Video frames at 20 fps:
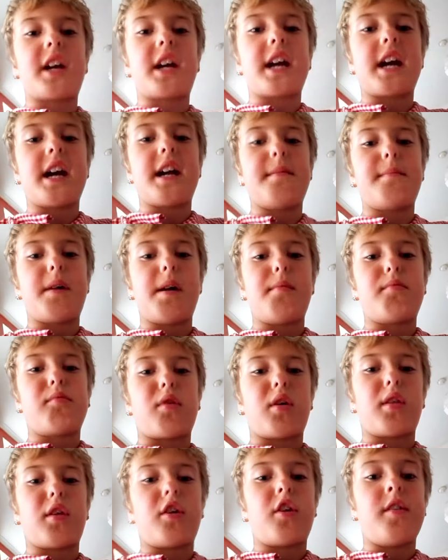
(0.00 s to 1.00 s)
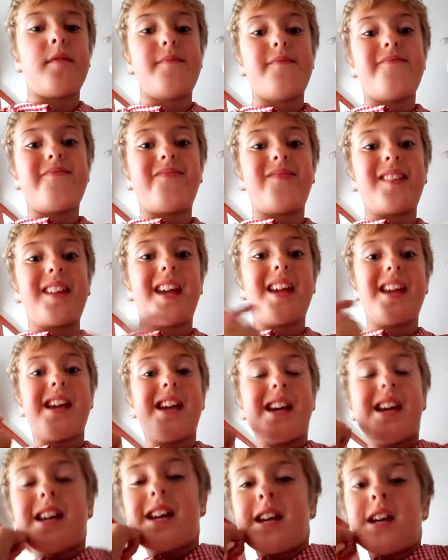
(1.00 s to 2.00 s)
again, my brother.
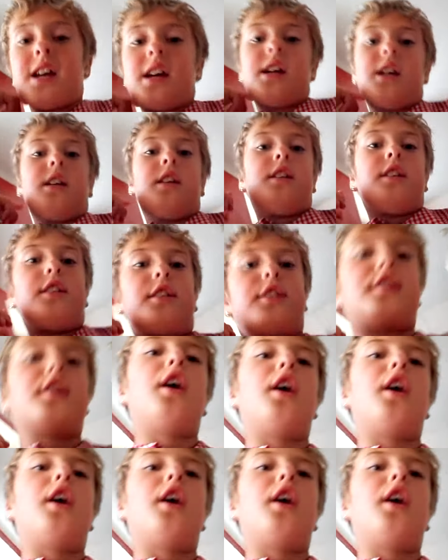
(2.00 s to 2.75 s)
So